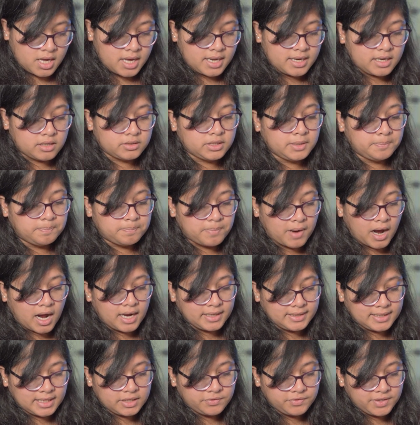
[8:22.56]
Now, the
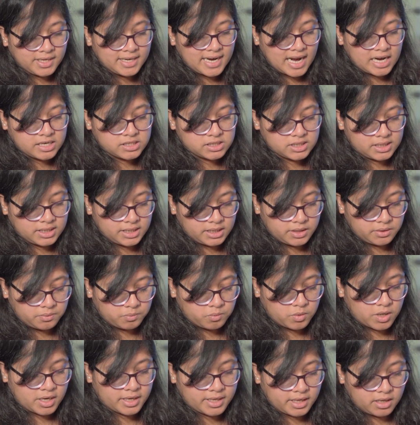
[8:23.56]
part that we are actually
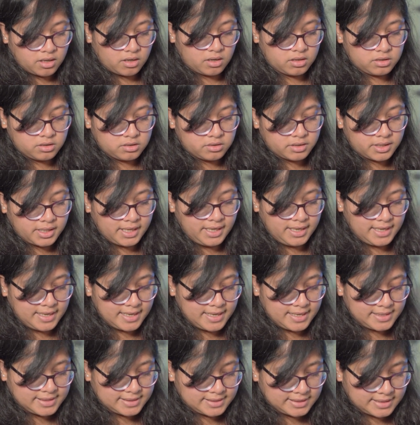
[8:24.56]
working on today
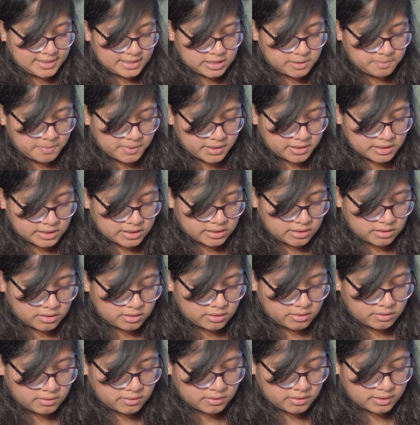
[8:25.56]
is this bit here
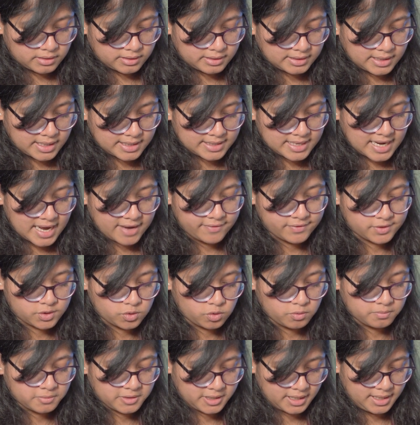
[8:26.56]
that I have
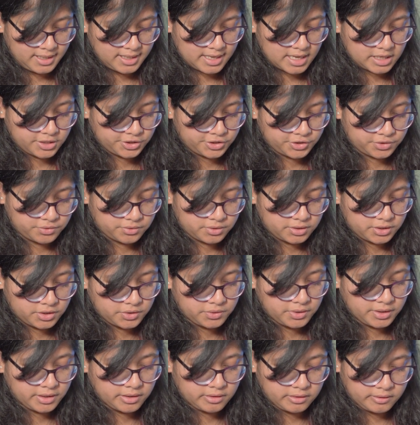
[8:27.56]
zoomed in and showed
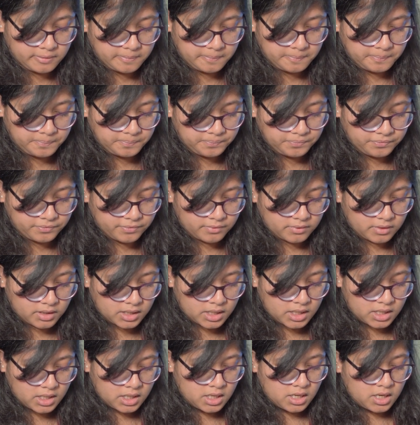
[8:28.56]
you here.
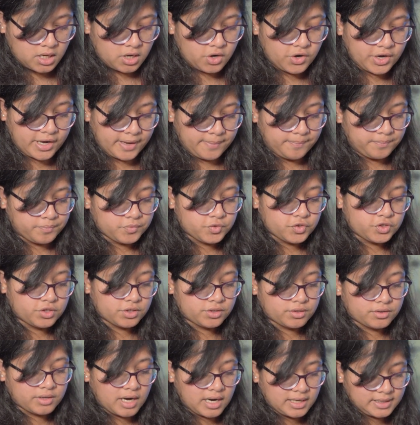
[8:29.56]
Okay, so the
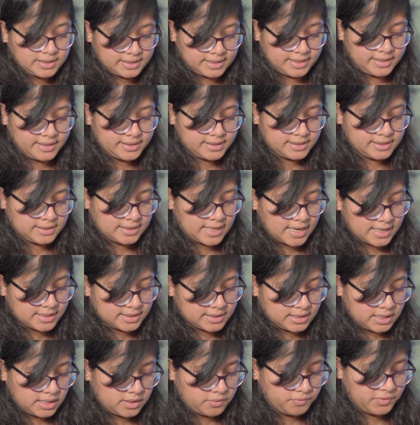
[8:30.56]
crux is
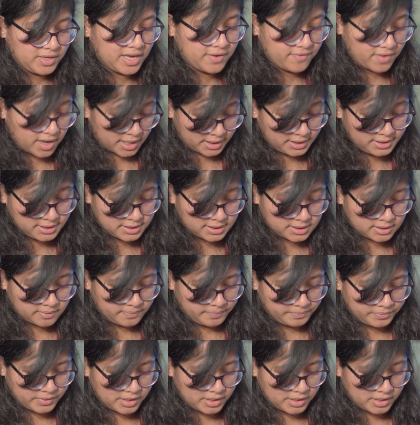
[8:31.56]
that we have ice.